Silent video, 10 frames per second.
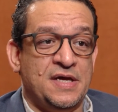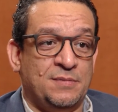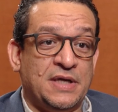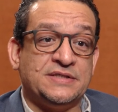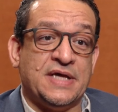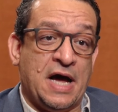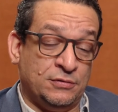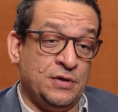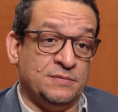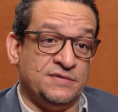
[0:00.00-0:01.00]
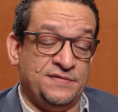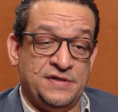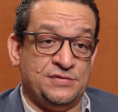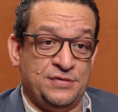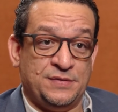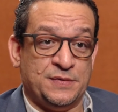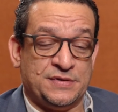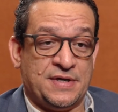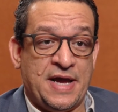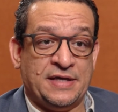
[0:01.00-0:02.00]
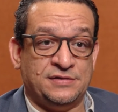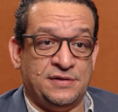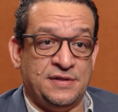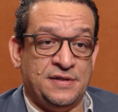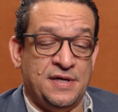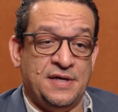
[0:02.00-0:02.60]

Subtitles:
Plus, the outcomes of these treatments are actually